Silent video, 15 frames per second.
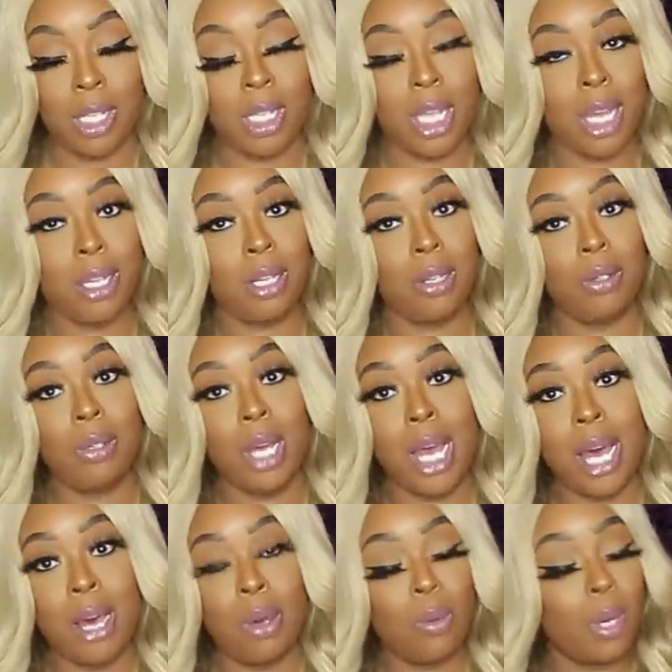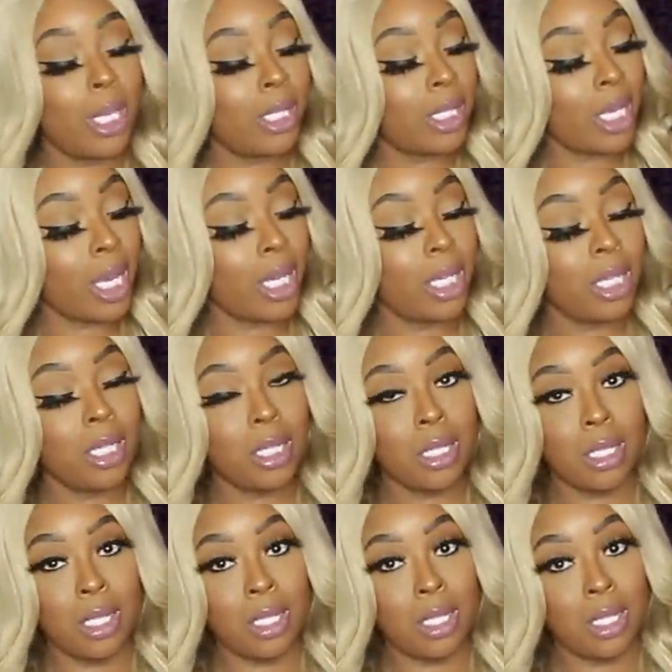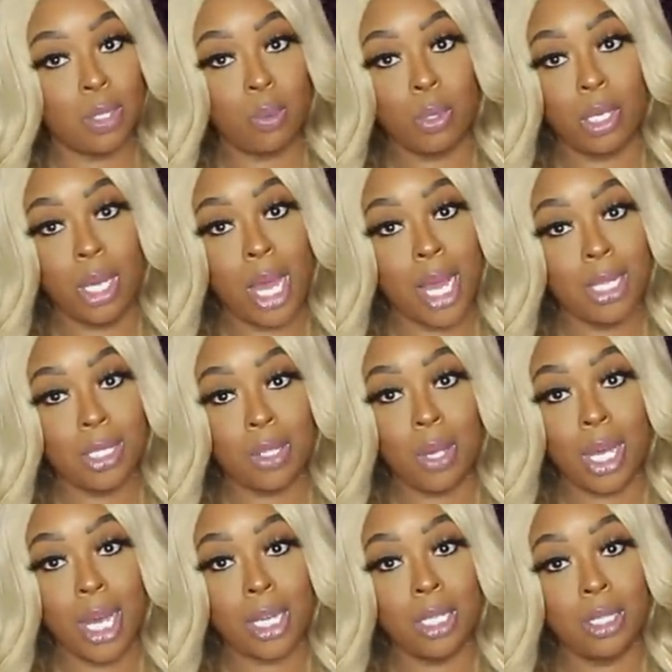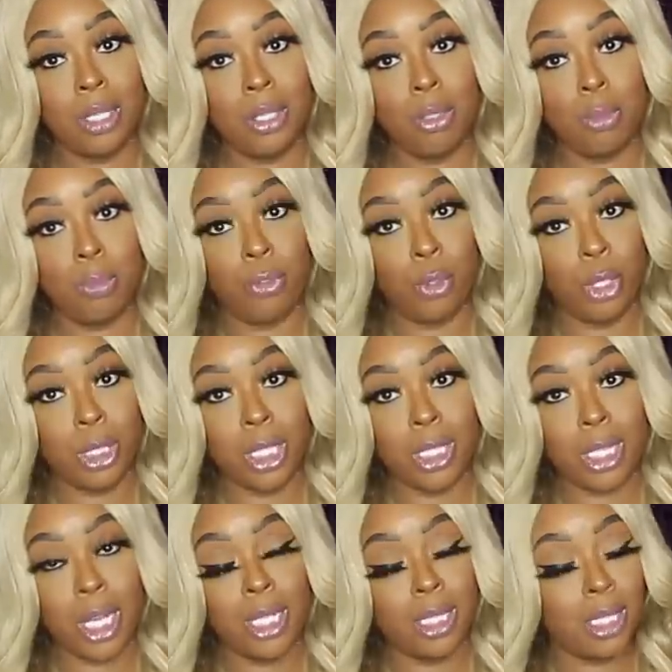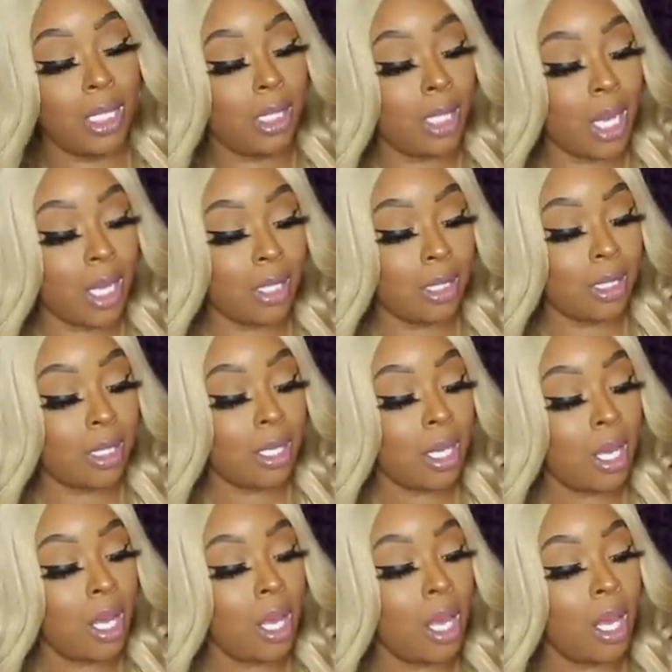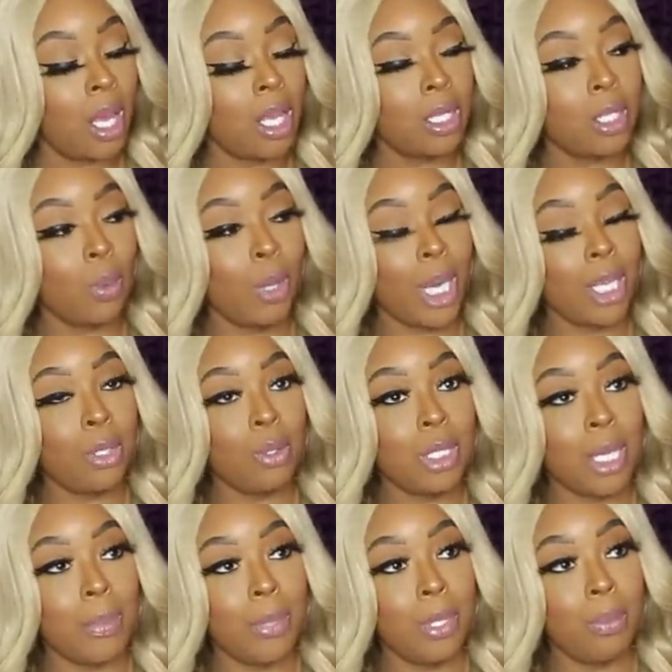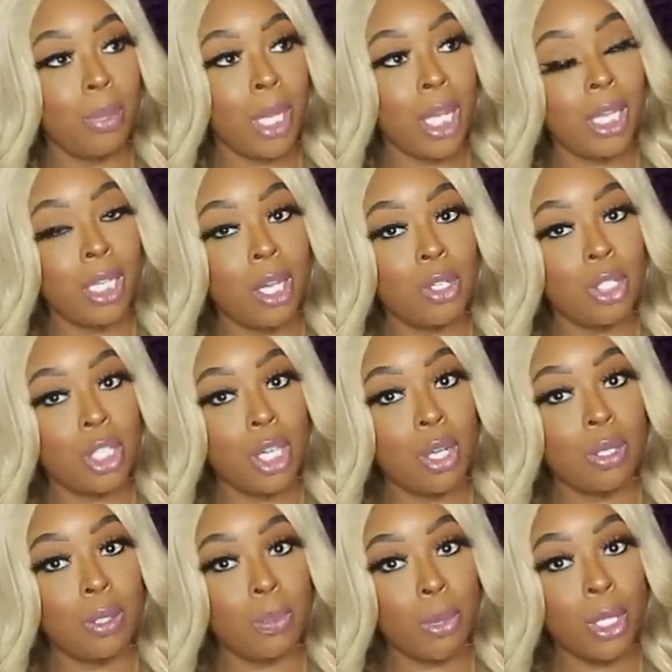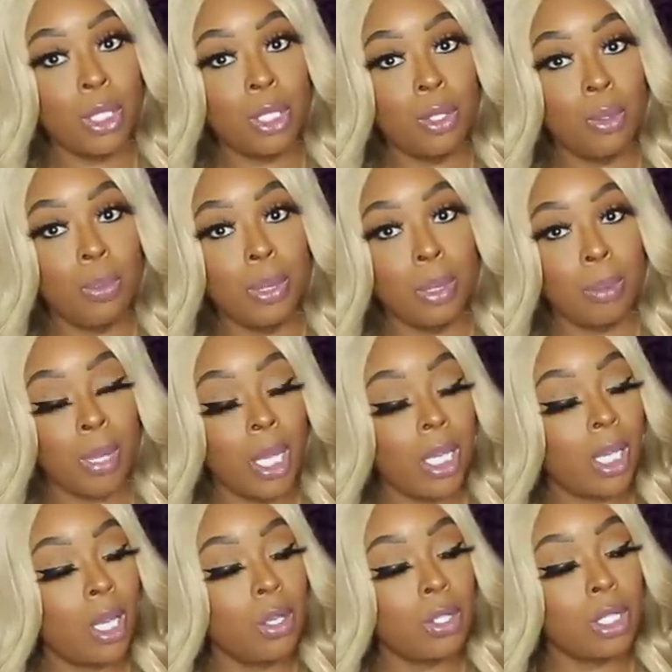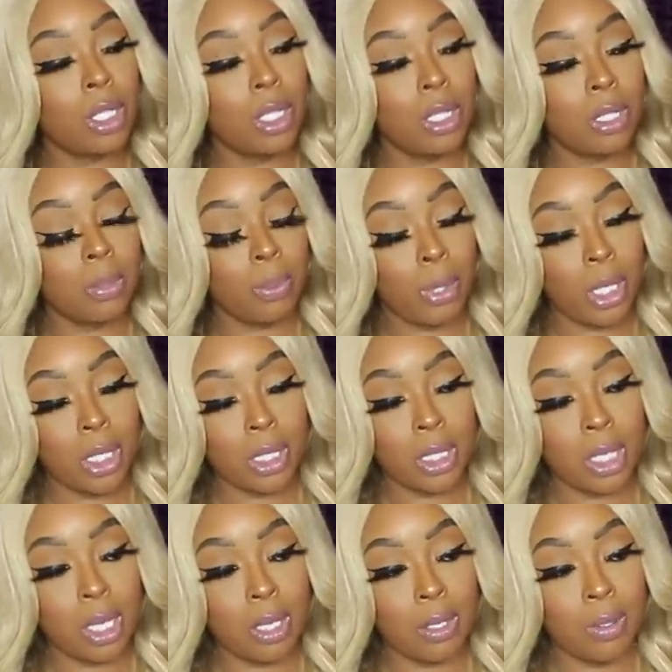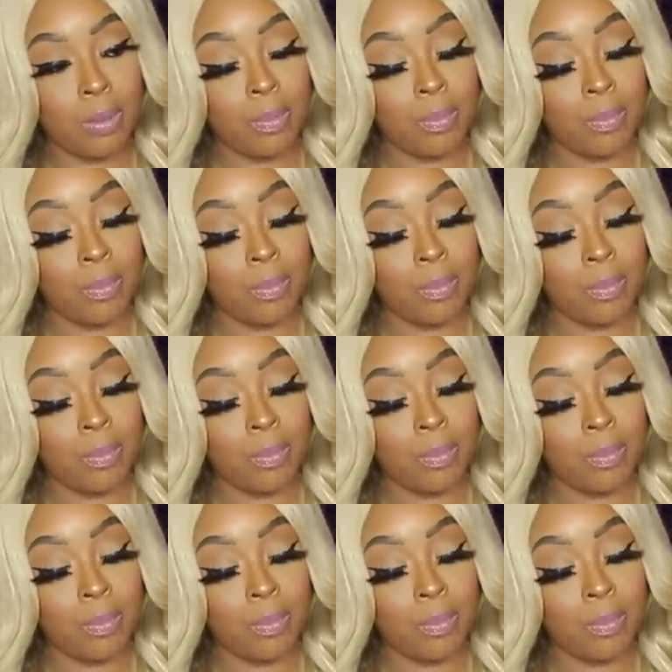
Y'all know, I always say it's this is real high. So I got a good dupe for it. That's $18. So what I do is I put plain lotion on, spray the dupe in the plain lotion, then spray this on.